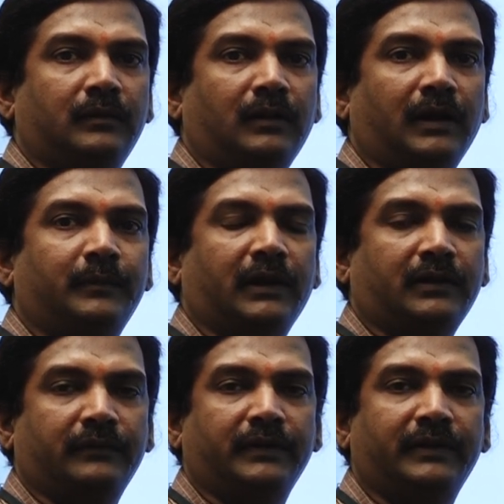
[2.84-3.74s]
I am
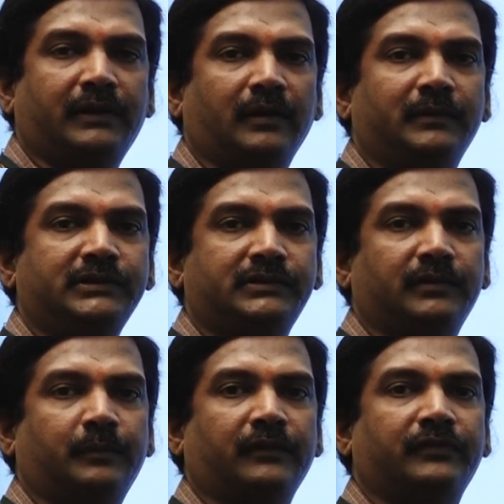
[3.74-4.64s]
Dr. V. V. Kamesh,
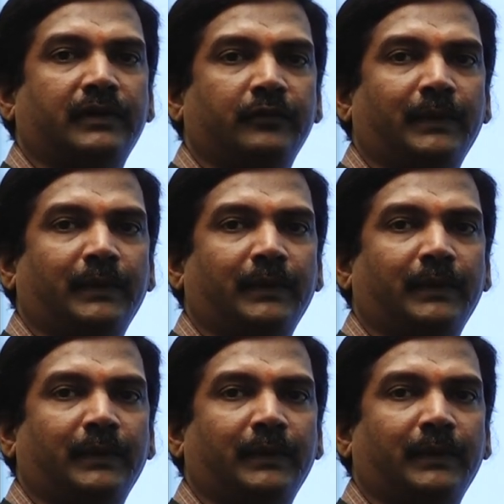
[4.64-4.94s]
Professor of